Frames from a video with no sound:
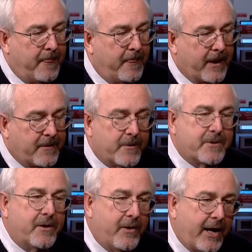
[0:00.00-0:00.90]
That there's
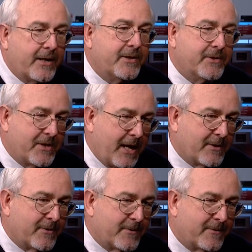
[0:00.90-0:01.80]
a lot of
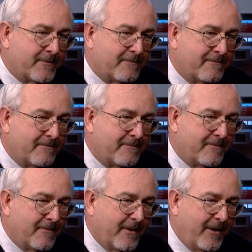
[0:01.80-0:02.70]
disasters.
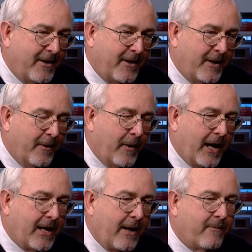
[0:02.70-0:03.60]
You know,
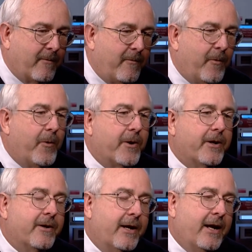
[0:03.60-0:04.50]
I came from
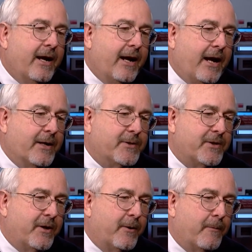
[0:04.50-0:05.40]
Florida, and
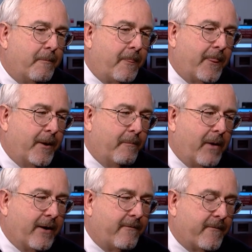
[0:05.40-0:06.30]
so
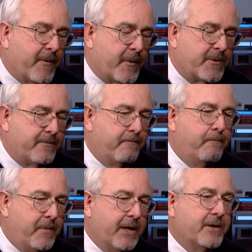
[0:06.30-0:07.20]
my first
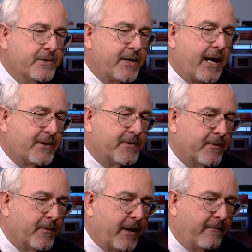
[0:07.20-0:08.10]
big
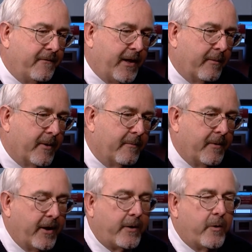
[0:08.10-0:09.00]
disaster at FEMA
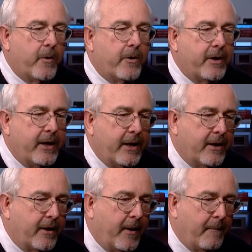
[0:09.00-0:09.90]
occurred
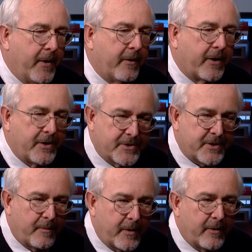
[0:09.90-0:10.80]
in American
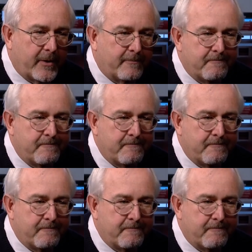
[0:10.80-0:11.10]
Samoa.